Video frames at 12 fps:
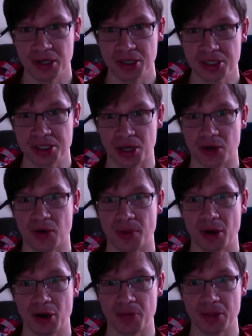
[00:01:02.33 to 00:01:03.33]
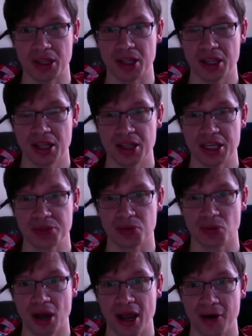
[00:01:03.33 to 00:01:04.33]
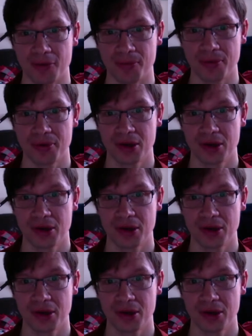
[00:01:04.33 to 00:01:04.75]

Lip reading: so I'm hoping this help